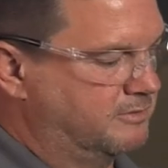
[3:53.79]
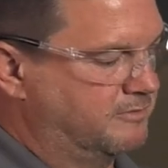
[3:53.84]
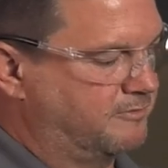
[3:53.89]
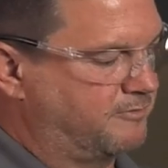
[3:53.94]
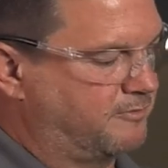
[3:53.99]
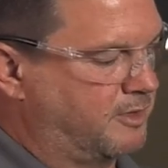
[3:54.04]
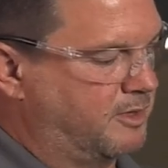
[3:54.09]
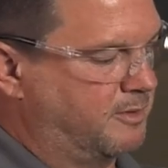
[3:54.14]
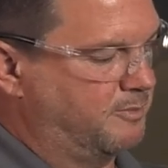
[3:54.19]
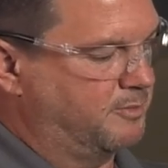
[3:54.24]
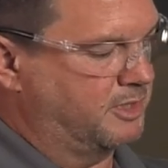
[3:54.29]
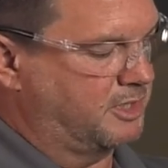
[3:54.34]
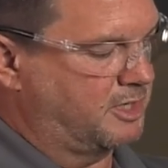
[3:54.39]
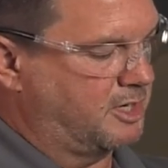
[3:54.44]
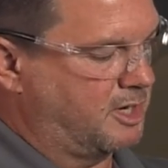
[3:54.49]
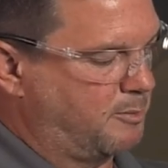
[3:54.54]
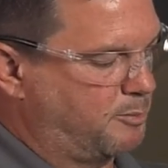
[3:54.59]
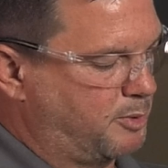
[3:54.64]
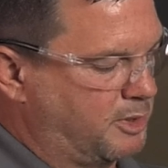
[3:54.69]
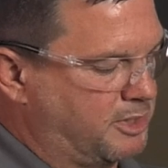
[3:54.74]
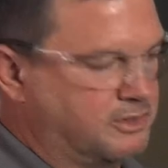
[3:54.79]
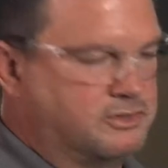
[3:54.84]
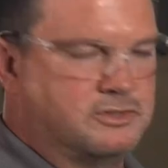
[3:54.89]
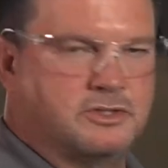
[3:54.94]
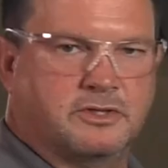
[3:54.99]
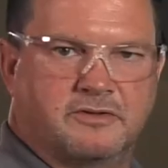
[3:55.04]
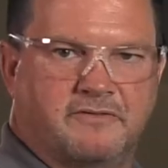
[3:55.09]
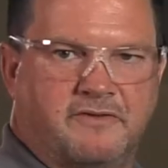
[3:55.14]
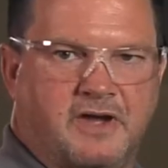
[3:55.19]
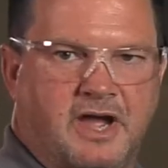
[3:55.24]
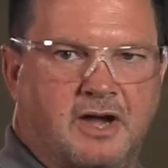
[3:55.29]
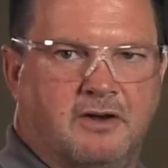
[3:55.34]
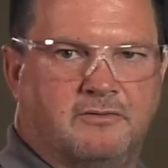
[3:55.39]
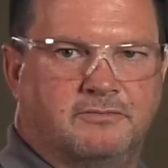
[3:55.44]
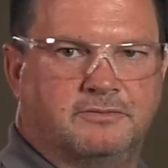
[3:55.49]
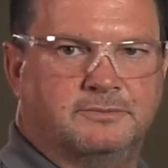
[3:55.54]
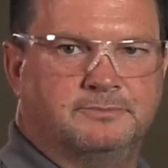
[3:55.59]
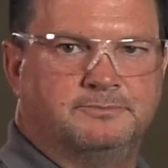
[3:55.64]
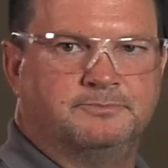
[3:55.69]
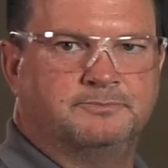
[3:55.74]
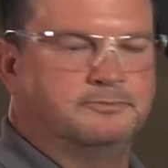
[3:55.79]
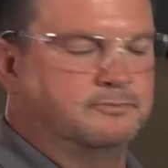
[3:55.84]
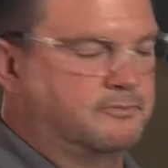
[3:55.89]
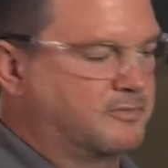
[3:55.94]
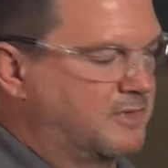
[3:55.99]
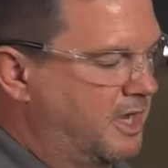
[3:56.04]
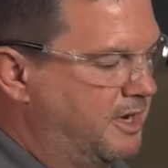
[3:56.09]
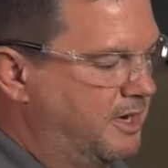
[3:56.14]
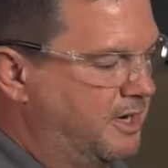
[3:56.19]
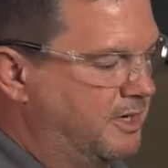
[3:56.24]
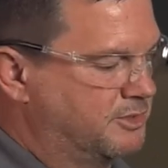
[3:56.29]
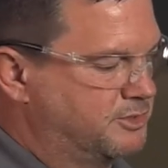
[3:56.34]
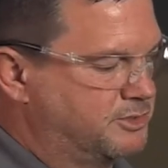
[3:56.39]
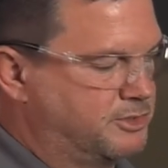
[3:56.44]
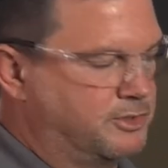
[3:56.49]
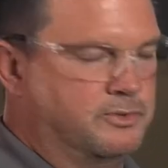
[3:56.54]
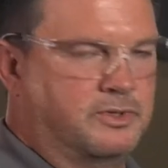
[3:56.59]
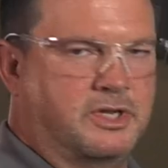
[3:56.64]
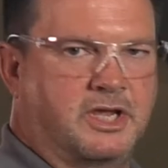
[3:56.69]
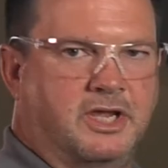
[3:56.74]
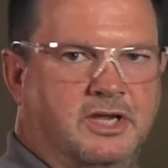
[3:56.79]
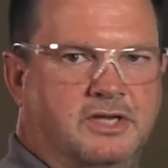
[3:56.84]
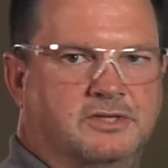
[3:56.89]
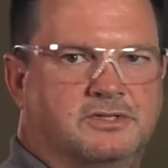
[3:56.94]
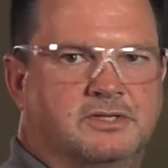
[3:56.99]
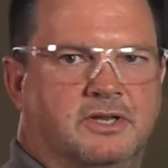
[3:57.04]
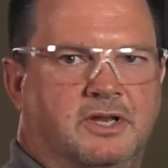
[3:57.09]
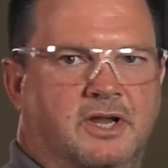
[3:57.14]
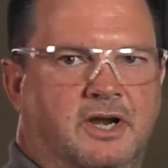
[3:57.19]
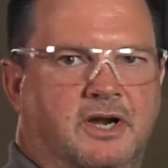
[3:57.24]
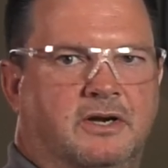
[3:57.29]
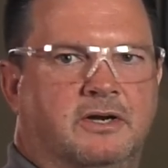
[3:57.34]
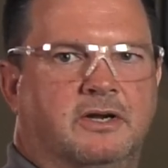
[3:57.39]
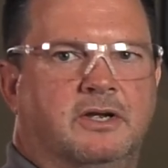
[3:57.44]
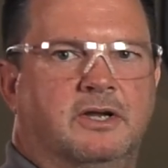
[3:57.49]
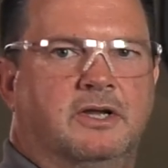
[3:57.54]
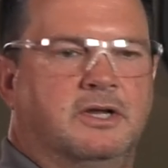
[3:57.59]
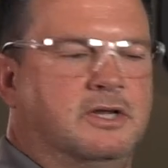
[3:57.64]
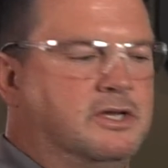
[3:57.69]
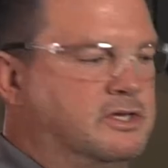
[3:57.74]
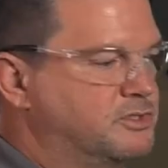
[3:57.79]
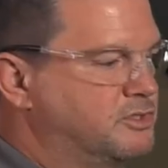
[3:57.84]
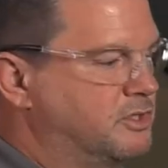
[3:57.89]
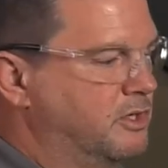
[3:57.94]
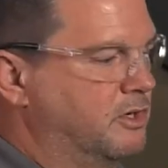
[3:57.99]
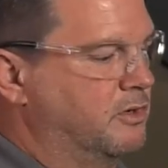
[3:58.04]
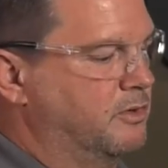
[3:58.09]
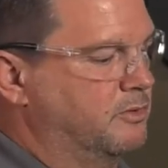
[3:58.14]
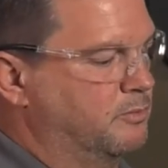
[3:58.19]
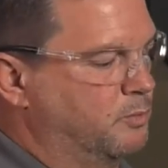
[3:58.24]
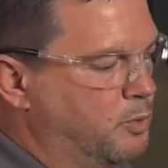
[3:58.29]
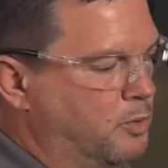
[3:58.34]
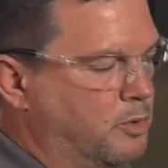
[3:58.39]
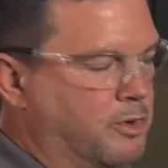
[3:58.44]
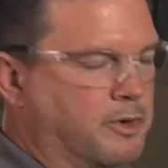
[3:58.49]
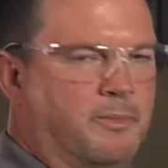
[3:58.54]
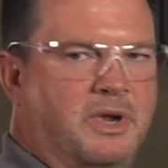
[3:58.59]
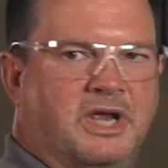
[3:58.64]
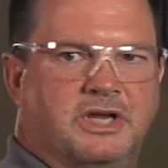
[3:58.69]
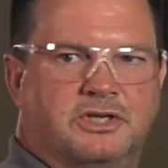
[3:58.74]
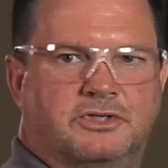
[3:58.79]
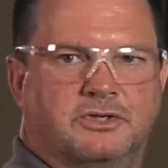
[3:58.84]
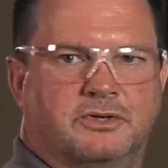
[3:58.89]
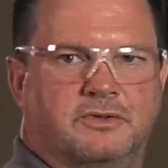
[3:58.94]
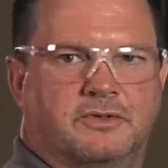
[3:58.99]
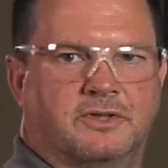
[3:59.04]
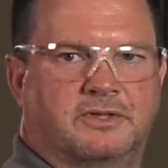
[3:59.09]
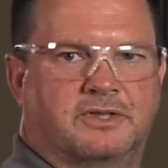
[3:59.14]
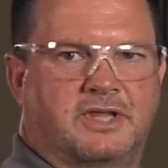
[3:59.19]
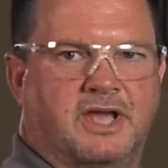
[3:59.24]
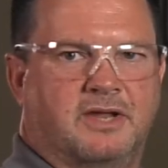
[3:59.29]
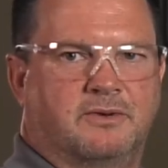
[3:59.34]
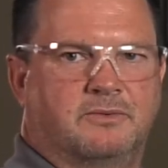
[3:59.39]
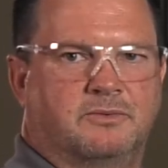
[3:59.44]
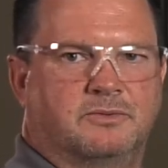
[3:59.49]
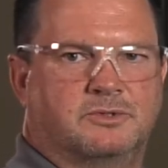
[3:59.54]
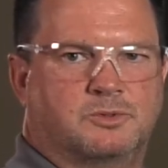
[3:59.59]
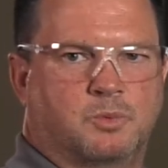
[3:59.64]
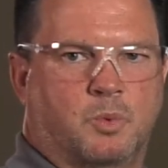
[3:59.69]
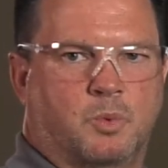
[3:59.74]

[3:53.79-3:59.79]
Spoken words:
from the coupling to the valve, and there's 2 keys in there, so we want to make sure that that's